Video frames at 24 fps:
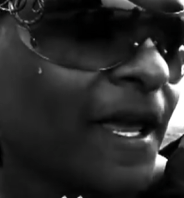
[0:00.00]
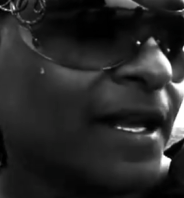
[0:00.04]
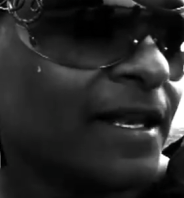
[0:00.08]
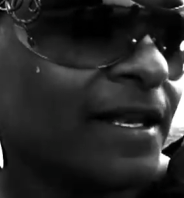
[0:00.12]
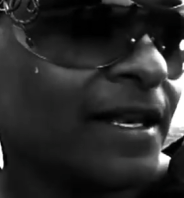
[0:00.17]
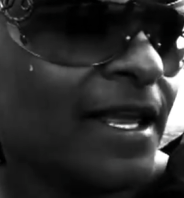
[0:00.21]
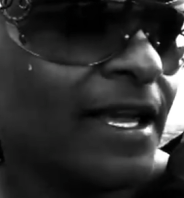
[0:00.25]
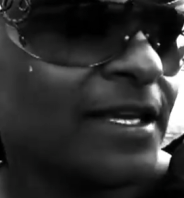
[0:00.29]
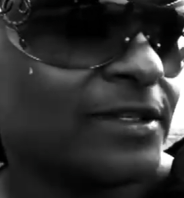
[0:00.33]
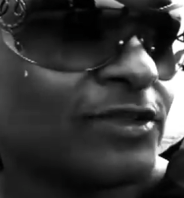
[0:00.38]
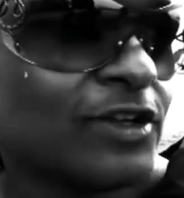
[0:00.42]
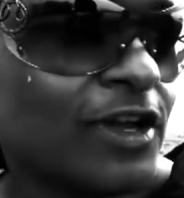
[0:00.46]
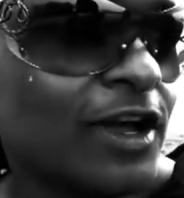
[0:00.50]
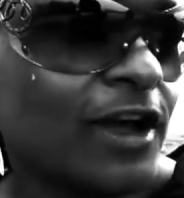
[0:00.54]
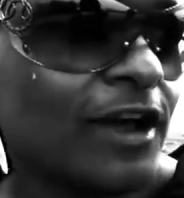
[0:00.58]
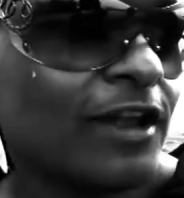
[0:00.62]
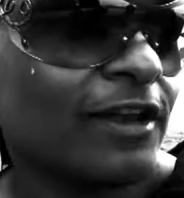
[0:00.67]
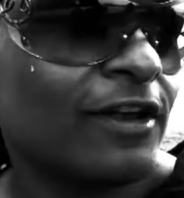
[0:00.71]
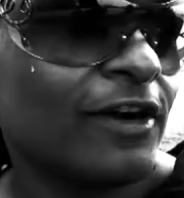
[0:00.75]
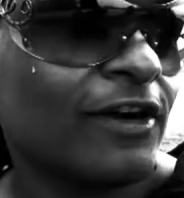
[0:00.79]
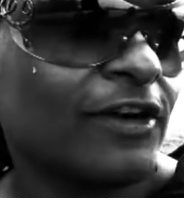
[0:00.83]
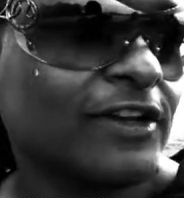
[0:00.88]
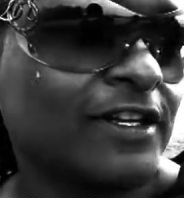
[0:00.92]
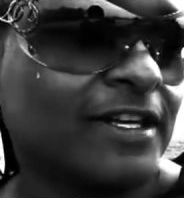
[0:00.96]
licked
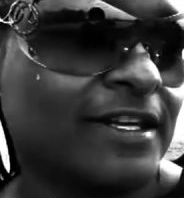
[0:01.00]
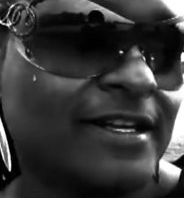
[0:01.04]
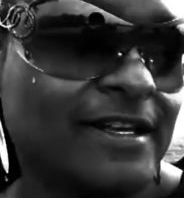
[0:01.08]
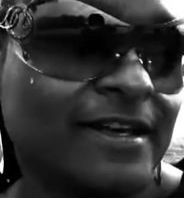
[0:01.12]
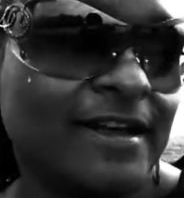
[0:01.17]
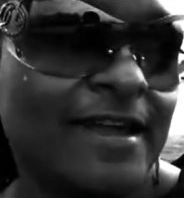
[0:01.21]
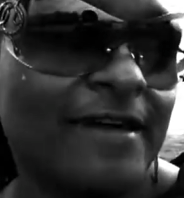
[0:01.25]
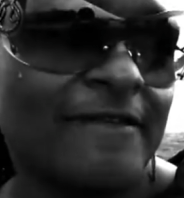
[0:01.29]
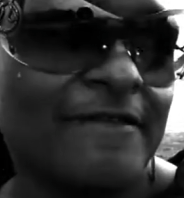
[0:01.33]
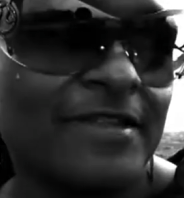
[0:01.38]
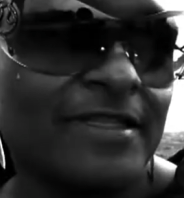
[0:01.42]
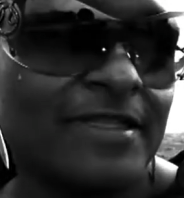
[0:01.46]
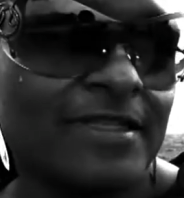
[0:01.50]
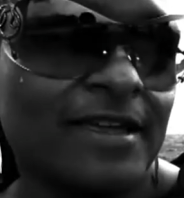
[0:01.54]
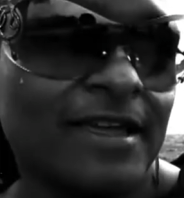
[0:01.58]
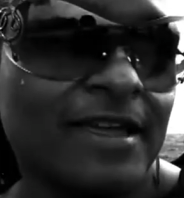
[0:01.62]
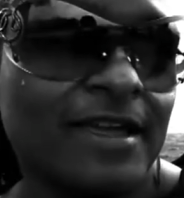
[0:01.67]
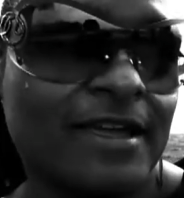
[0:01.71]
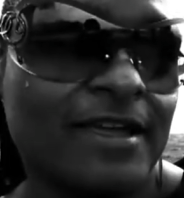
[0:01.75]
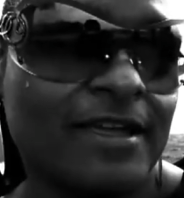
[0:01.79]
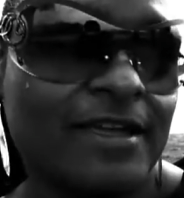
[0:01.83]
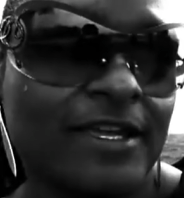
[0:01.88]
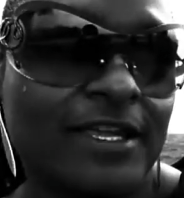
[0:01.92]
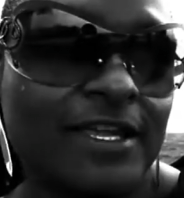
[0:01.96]
all on it and
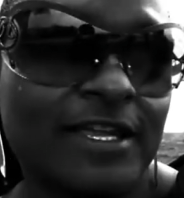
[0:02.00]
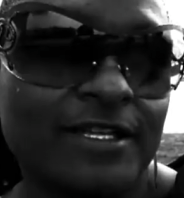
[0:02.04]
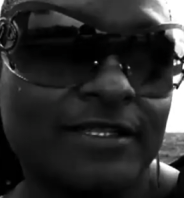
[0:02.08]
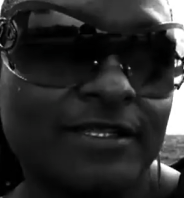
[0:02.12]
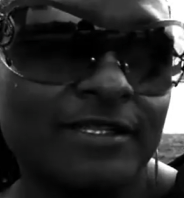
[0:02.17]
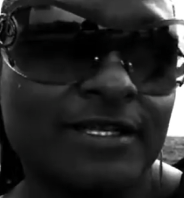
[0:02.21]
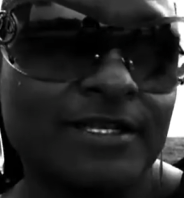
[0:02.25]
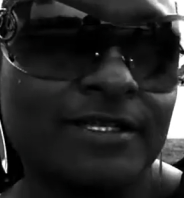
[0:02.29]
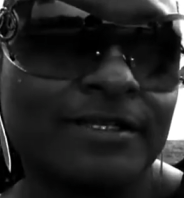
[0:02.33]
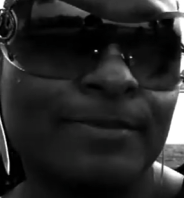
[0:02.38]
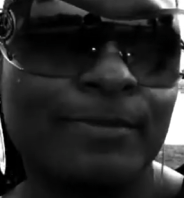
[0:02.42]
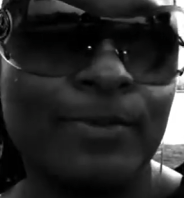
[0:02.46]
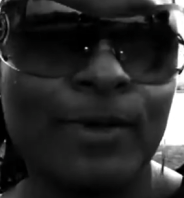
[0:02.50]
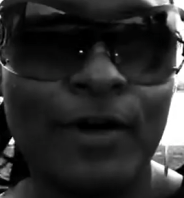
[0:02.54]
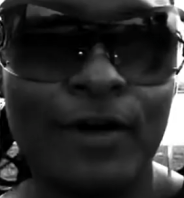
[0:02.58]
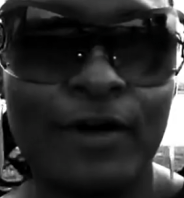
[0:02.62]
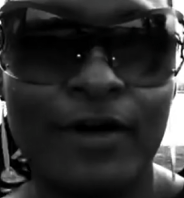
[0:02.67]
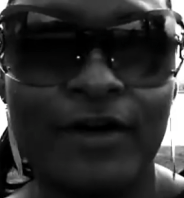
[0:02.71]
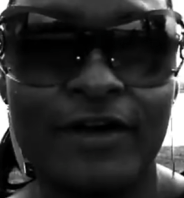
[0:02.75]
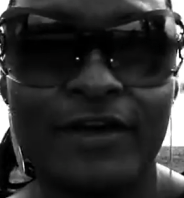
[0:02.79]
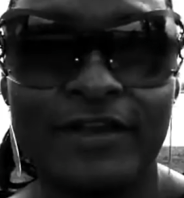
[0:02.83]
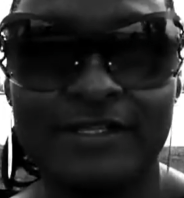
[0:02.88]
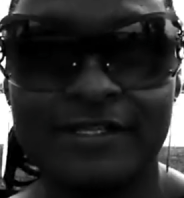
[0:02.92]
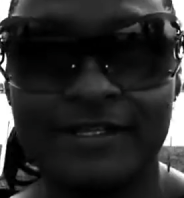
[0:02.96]
everything, kissed his
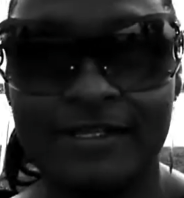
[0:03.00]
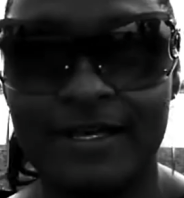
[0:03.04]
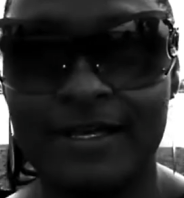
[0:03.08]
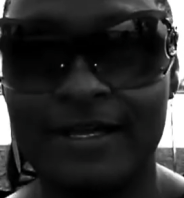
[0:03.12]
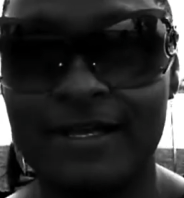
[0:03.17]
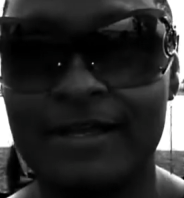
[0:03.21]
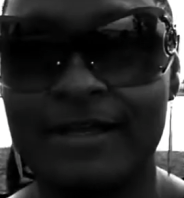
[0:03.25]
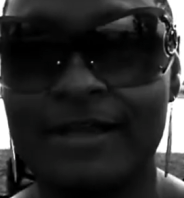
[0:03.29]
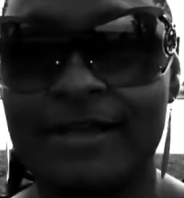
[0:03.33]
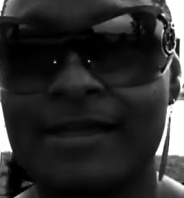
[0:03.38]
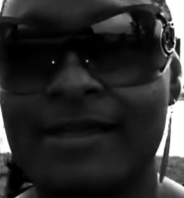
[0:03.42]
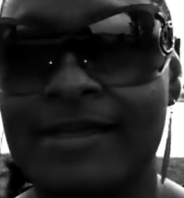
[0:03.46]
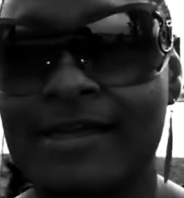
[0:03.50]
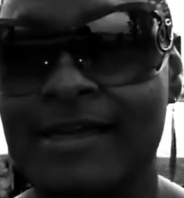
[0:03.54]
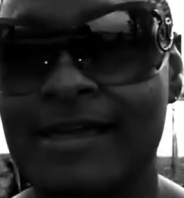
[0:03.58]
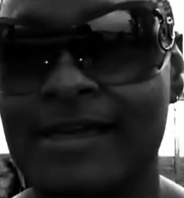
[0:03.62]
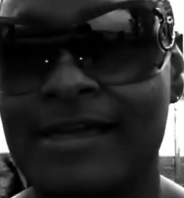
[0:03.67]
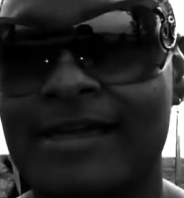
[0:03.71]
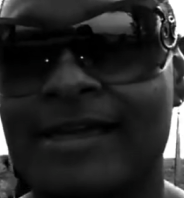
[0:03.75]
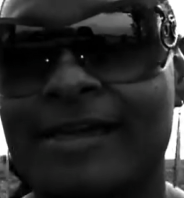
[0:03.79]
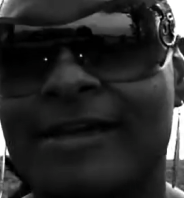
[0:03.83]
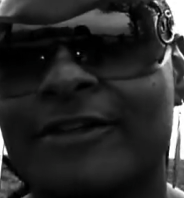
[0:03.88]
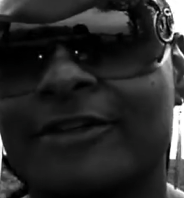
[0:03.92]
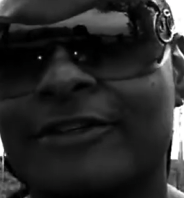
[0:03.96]
balls and
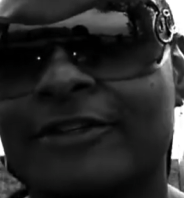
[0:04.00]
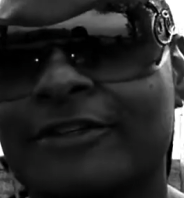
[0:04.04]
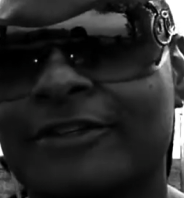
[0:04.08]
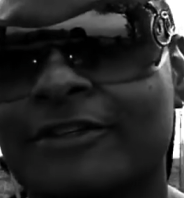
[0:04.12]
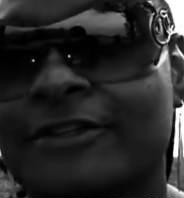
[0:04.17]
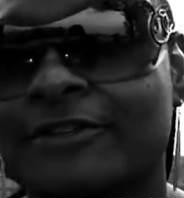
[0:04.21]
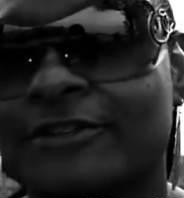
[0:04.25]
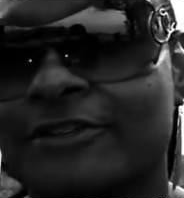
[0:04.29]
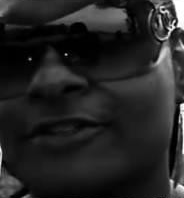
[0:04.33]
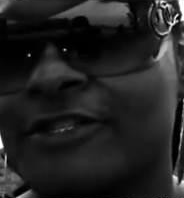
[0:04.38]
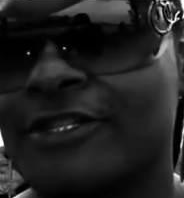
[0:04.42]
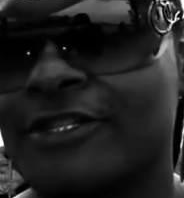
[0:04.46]
and um